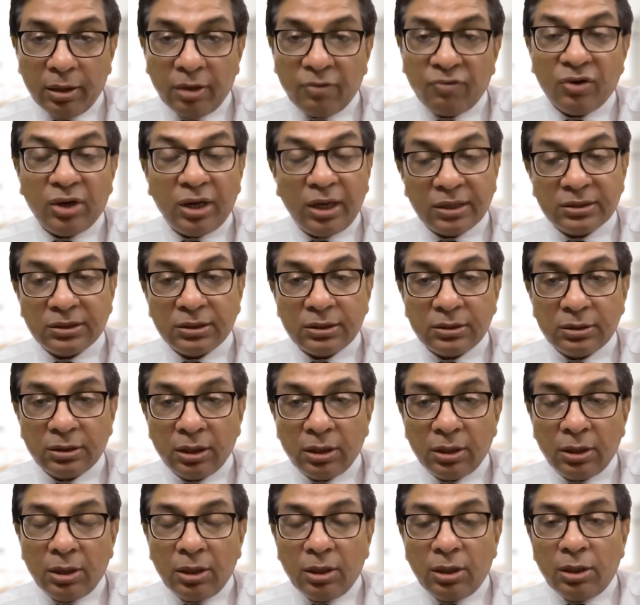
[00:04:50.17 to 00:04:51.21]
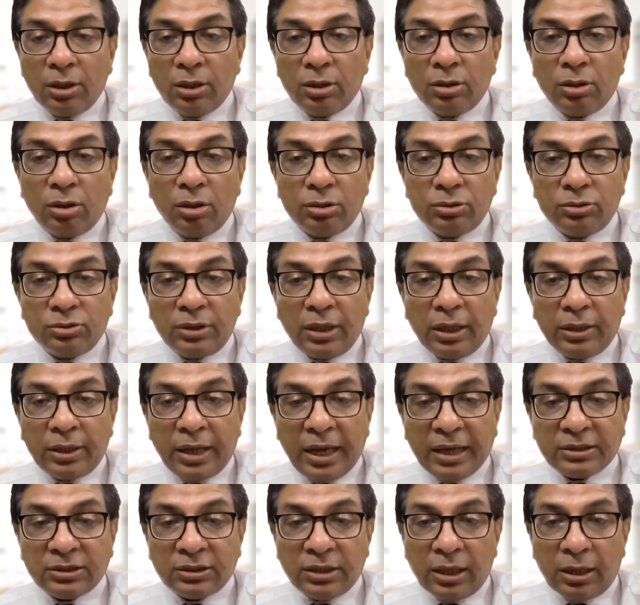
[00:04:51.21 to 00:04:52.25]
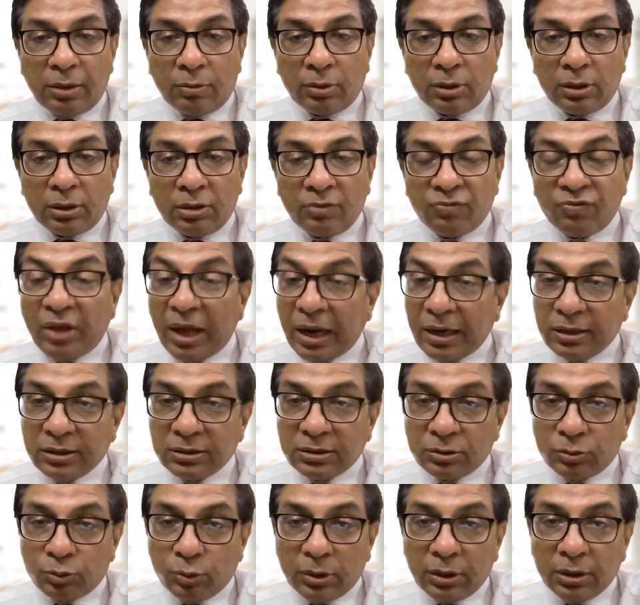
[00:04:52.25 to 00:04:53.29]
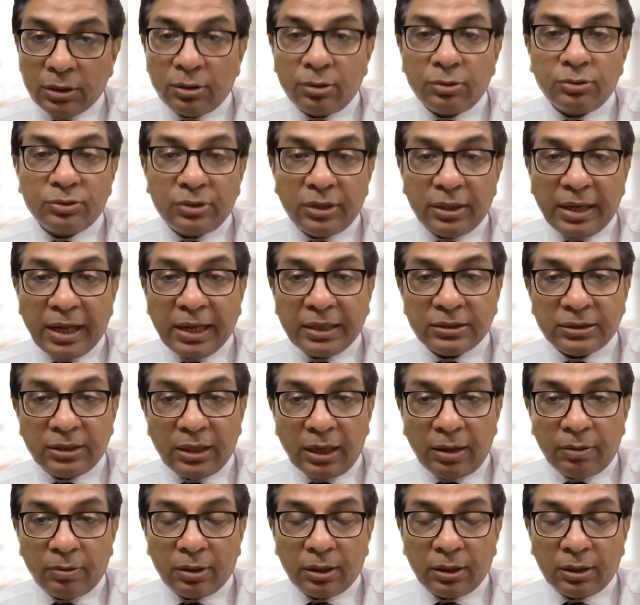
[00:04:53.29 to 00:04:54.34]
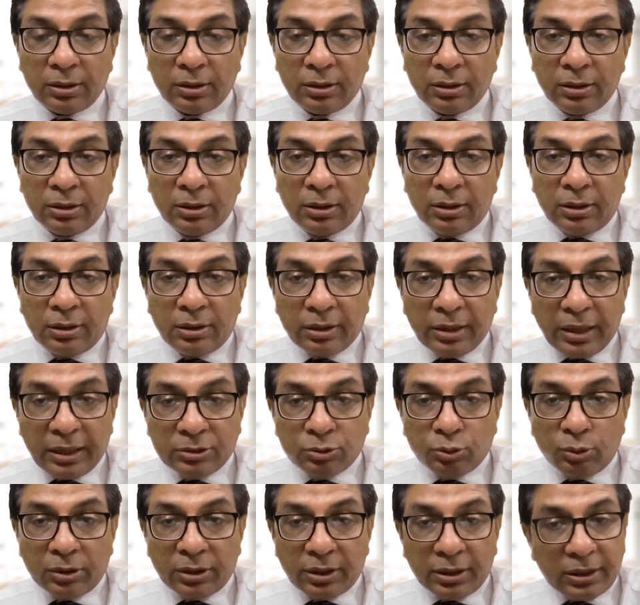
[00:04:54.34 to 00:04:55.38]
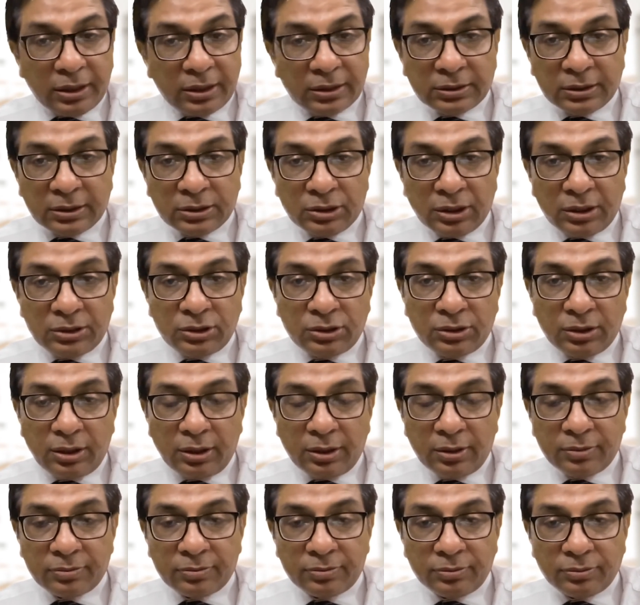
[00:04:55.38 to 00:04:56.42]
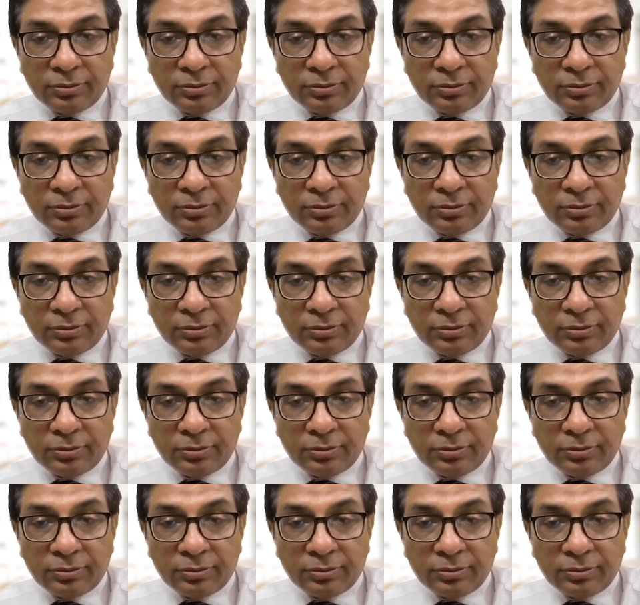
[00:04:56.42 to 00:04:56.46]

If it doesn't, go to the next level. If that doesn't work, go to the next level. That's what it is essentially.